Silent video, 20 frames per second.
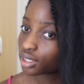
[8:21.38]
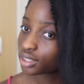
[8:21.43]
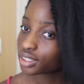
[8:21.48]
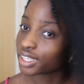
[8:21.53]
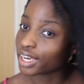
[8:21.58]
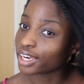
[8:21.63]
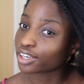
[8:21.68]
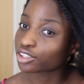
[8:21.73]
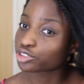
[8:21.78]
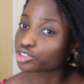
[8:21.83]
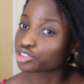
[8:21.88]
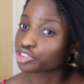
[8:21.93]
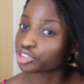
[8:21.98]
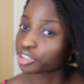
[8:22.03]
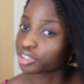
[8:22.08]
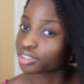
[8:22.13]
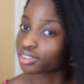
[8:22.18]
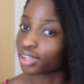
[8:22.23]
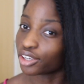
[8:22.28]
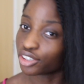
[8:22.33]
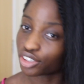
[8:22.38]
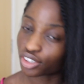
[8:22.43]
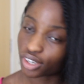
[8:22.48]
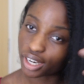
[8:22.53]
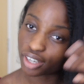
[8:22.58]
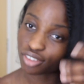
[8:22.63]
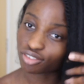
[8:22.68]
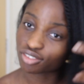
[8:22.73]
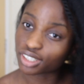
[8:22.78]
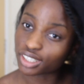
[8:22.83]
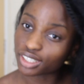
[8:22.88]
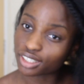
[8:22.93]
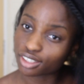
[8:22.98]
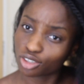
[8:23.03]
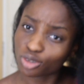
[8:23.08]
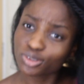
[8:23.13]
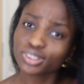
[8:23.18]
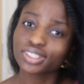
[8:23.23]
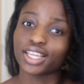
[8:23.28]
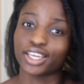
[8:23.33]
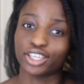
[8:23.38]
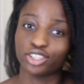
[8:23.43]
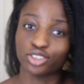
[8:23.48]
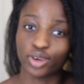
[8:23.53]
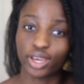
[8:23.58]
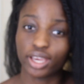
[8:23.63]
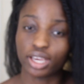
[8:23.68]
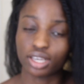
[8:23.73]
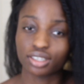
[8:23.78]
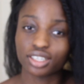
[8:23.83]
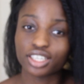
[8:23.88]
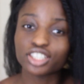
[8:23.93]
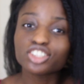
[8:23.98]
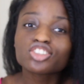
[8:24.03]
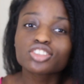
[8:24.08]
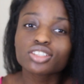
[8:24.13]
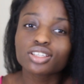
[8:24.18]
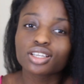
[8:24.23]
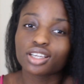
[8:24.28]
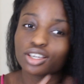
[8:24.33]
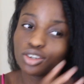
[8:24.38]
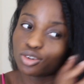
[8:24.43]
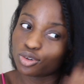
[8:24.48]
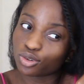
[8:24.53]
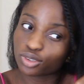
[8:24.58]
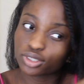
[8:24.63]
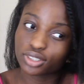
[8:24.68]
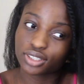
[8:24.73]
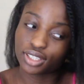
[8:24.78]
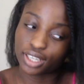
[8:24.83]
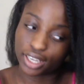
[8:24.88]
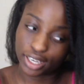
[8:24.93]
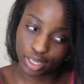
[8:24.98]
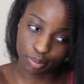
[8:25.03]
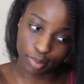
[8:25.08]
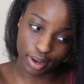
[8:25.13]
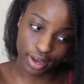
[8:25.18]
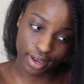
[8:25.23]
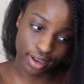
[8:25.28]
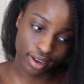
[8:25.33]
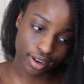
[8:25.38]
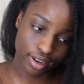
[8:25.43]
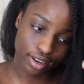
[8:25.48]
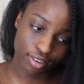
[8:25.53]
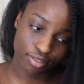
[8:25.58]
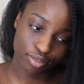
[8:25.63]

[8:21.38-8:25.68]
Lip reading: texture that you can't really, it looks like your hair, literally looks like my hair.